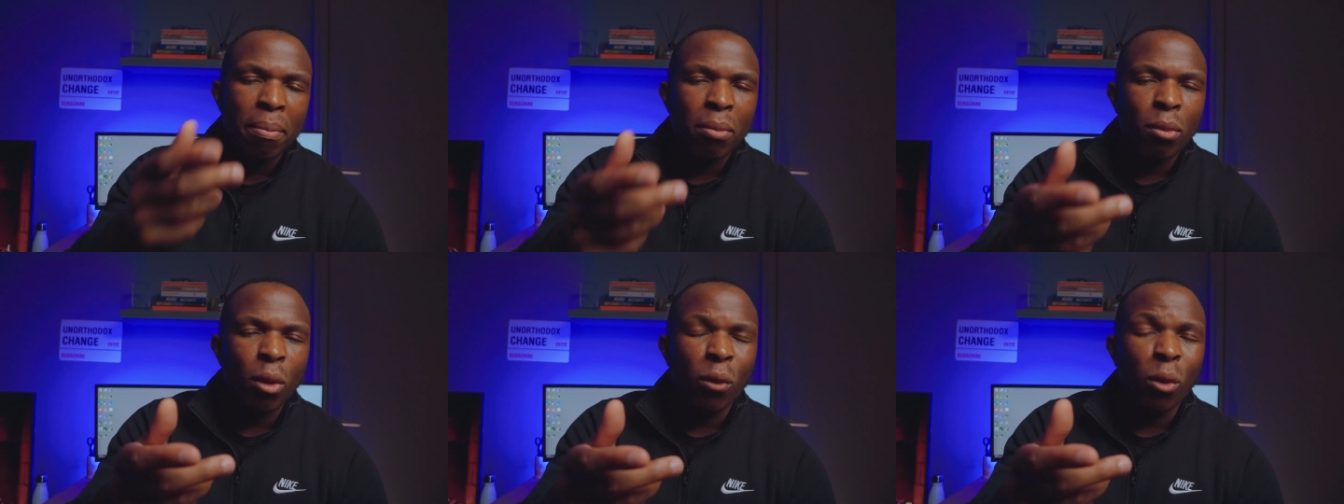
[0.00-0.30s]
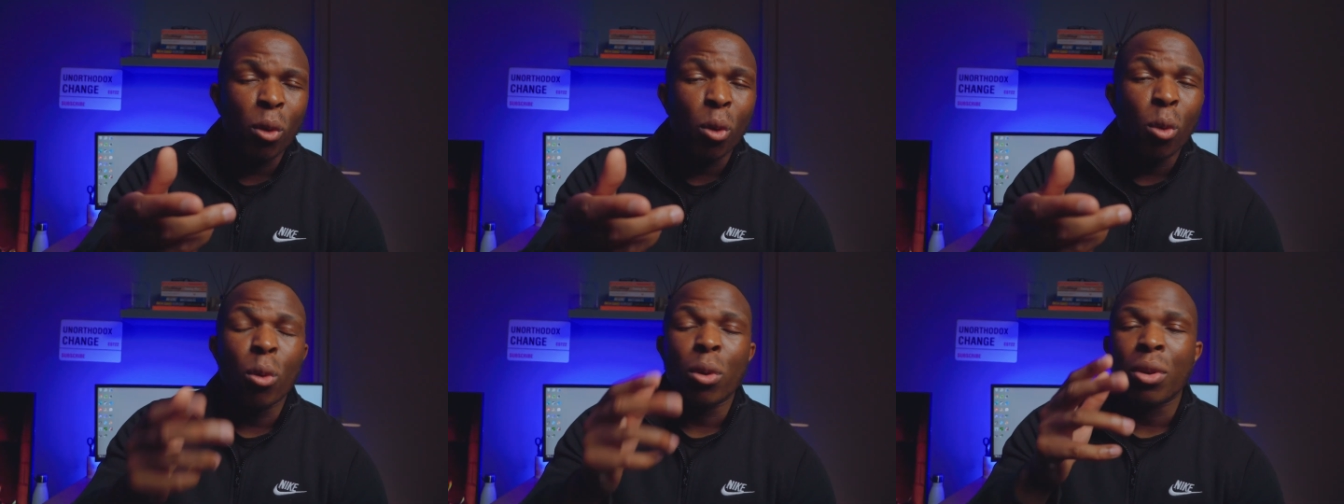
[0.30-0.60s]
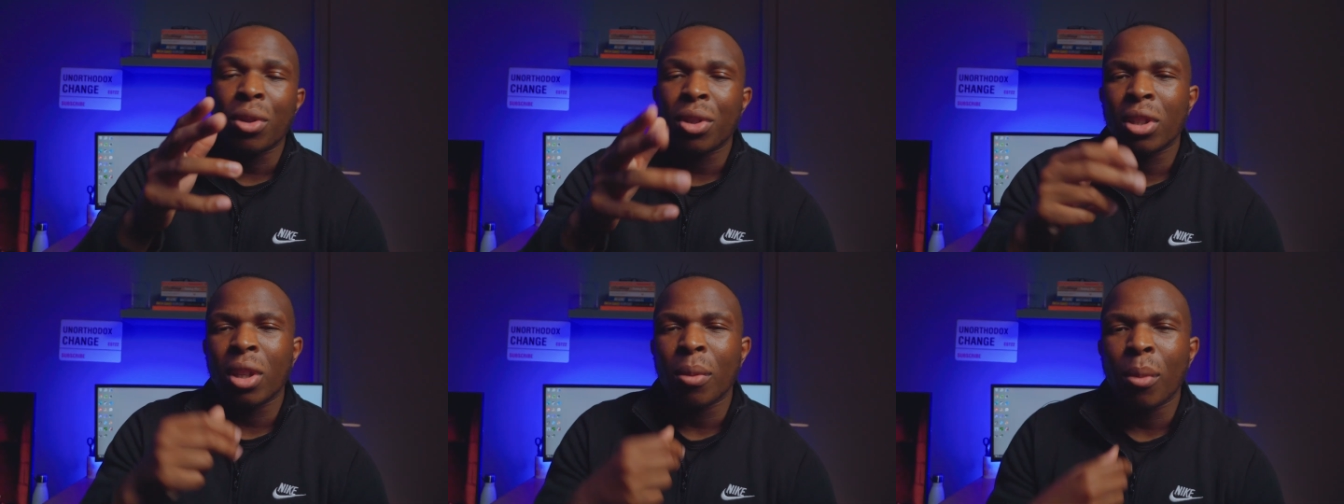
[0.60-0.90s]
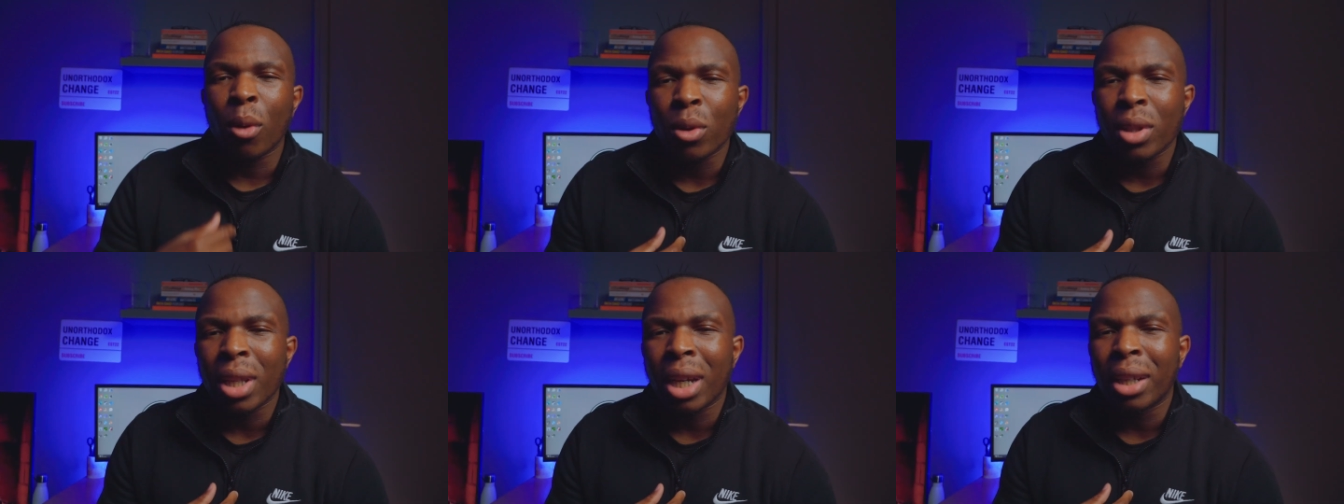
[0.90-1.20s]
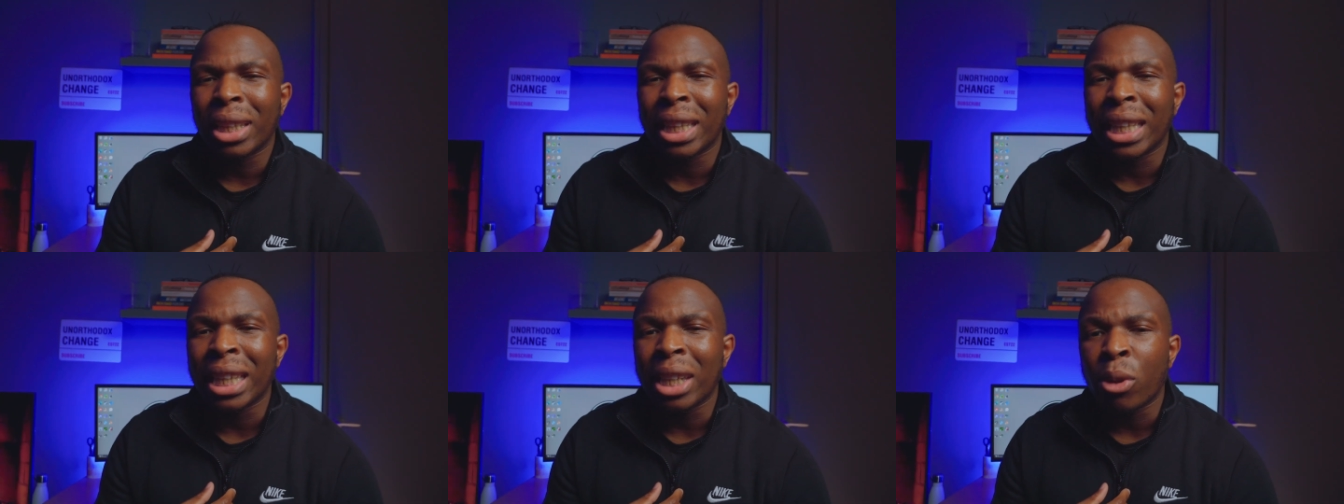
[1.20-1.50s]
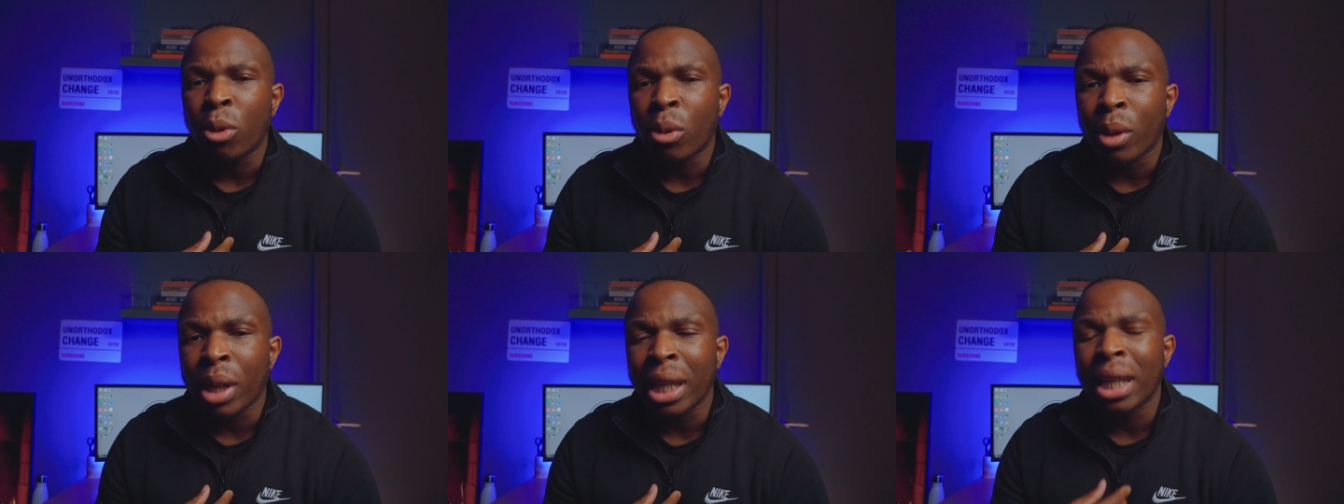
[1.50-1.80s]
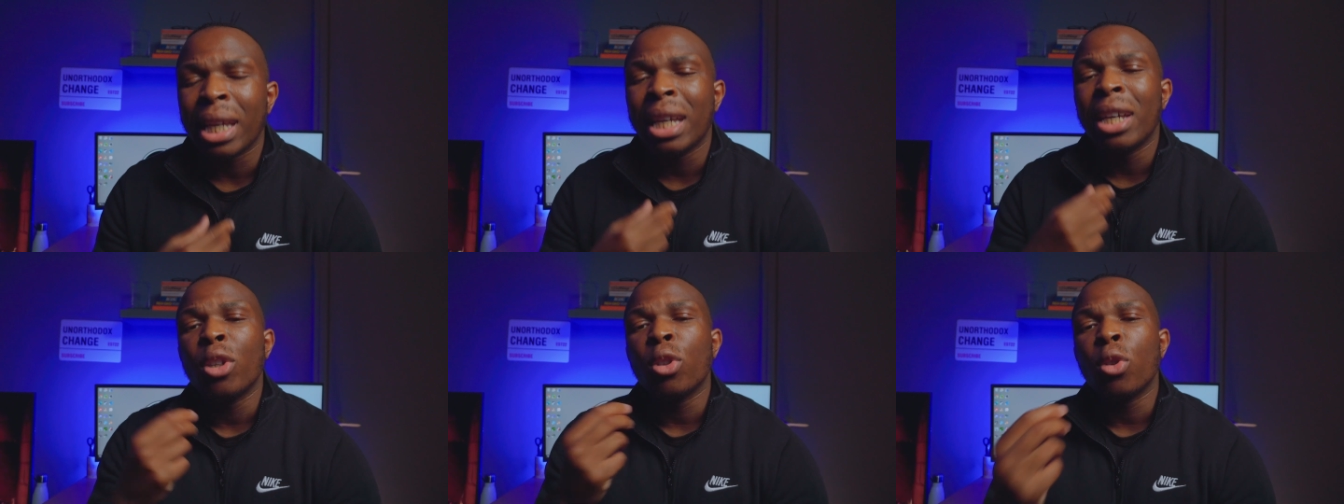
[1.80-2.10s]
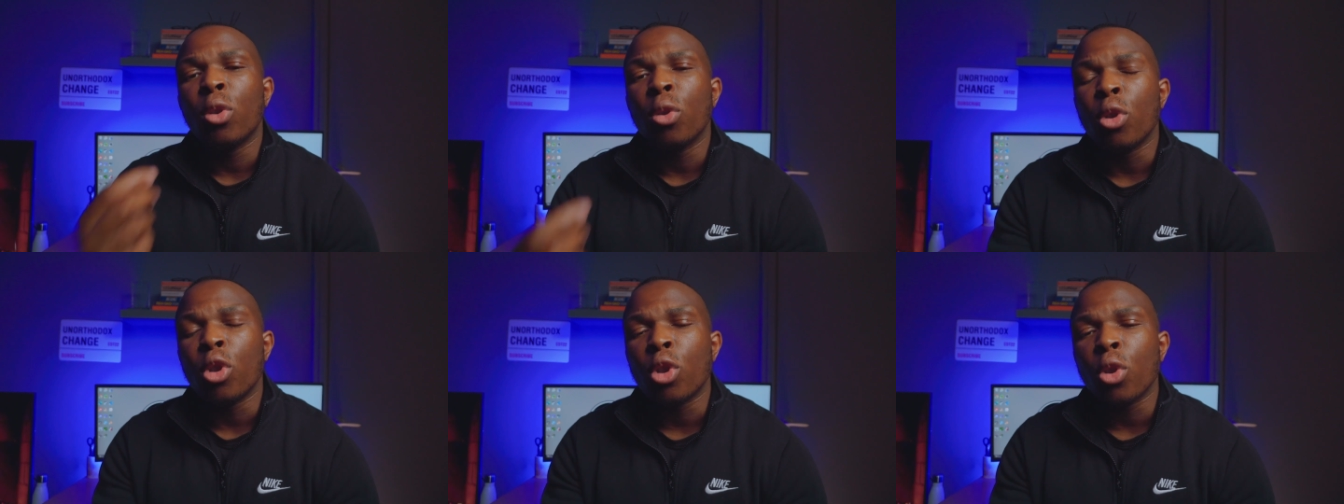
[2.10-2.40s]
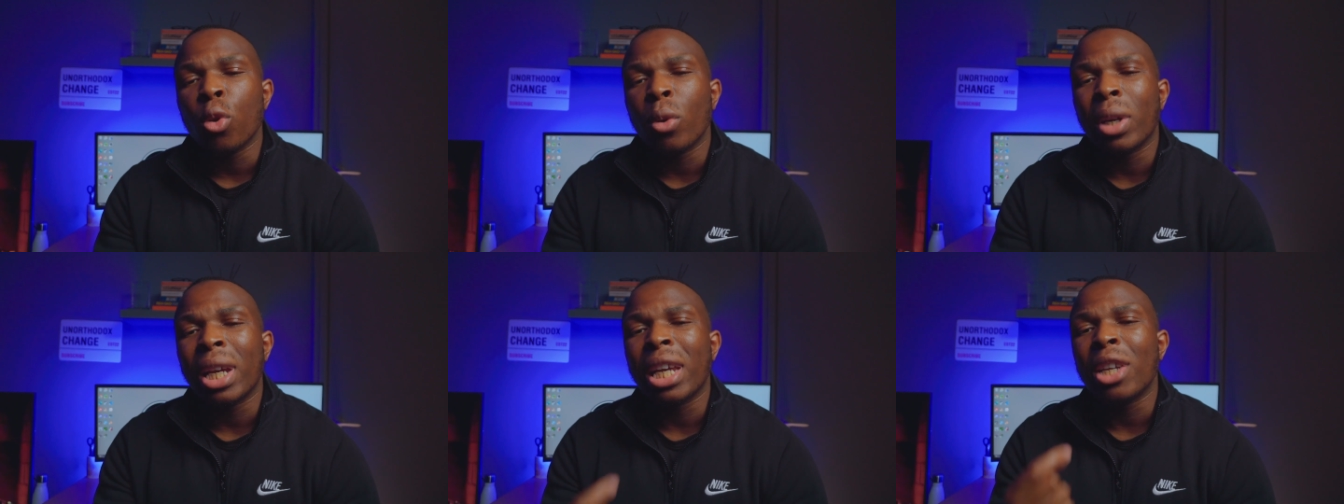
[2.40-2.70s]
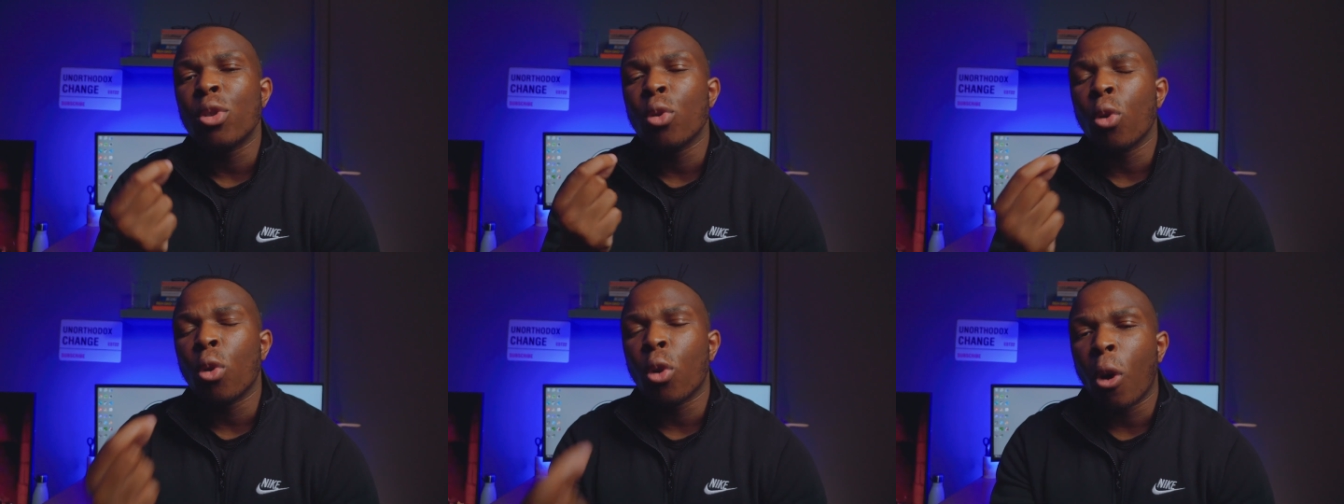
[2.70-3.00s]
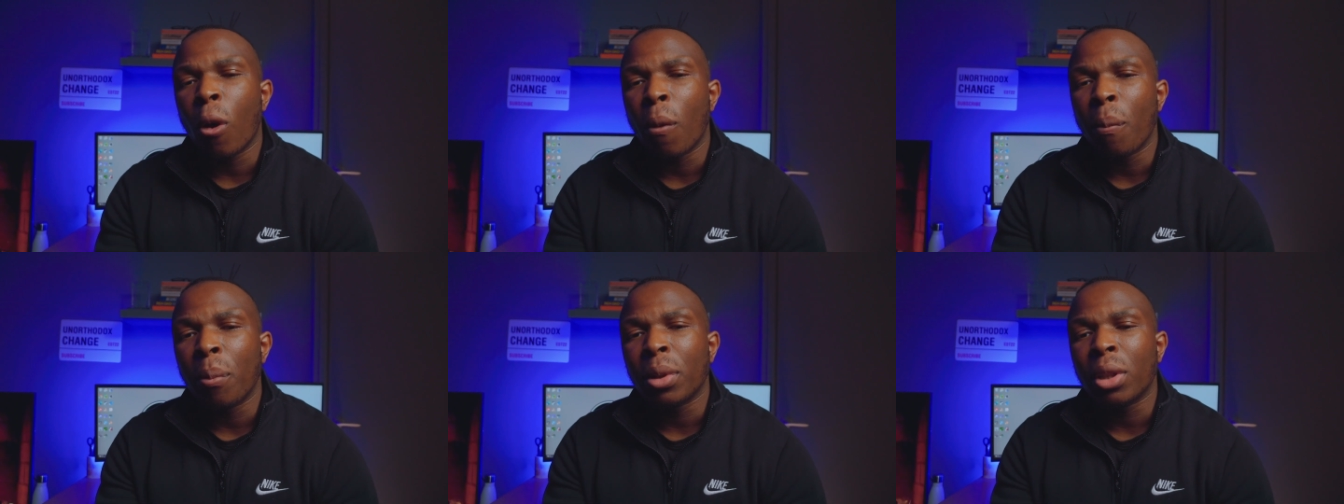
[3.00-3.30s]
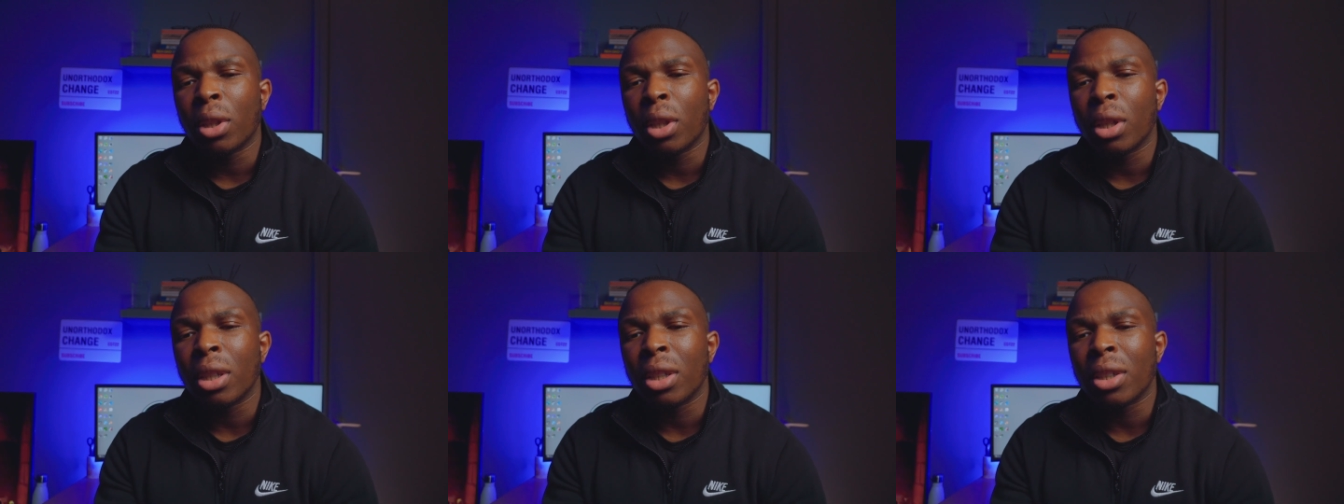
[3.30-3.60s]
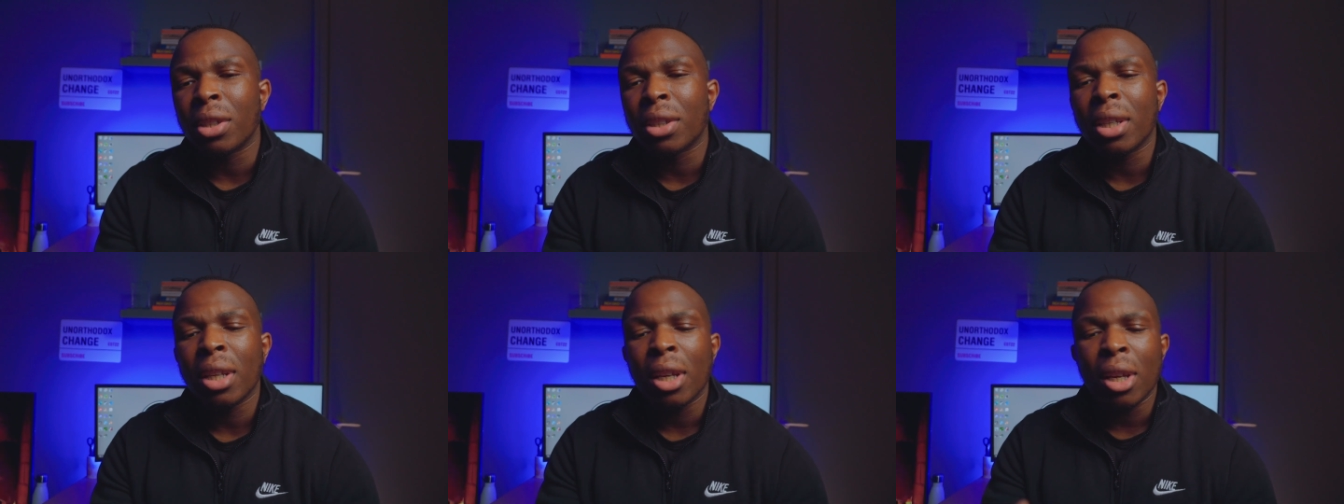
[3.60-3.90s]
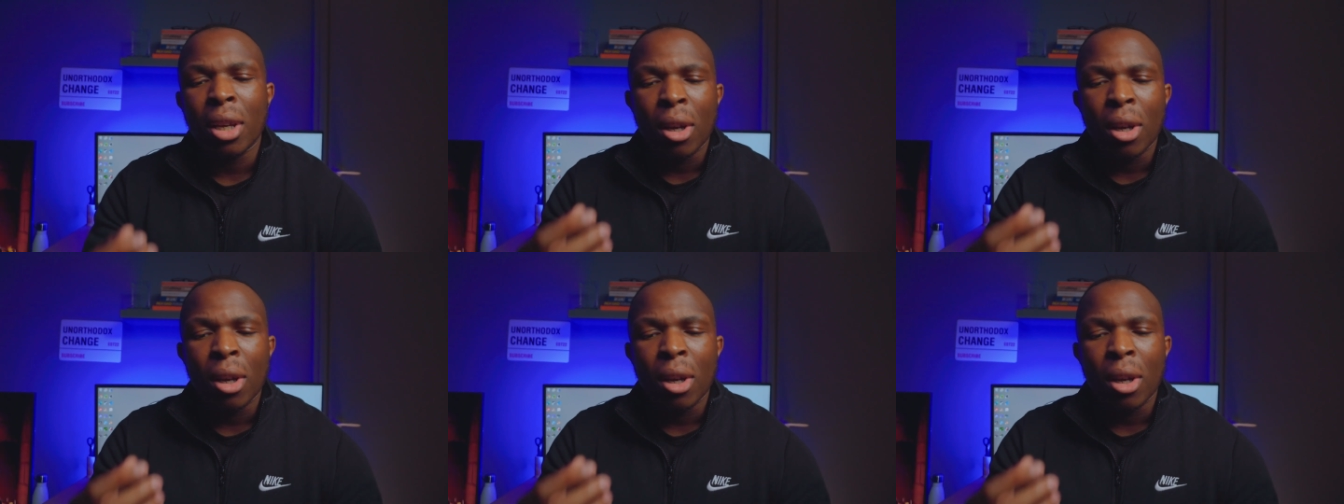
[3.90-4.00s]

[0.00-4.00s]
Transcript: of course the most ideal way to showcase your competence